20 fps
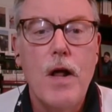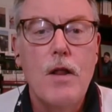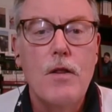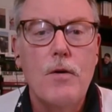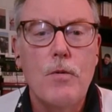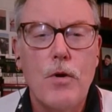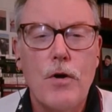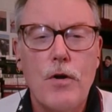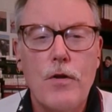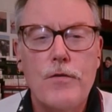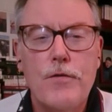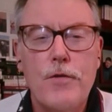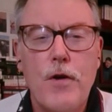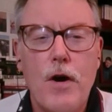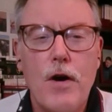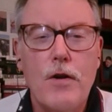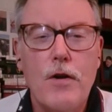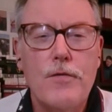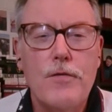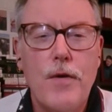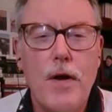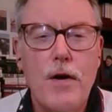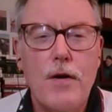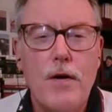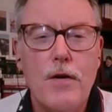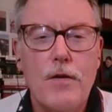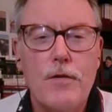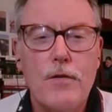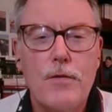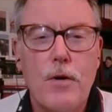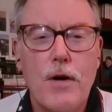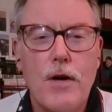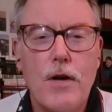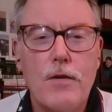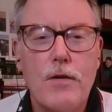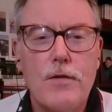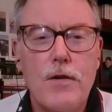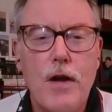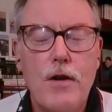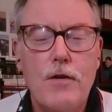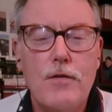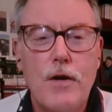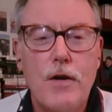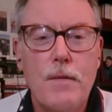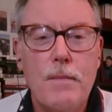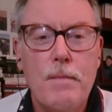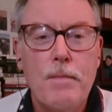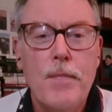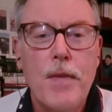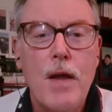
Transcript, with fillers: the world's largest veterans organization.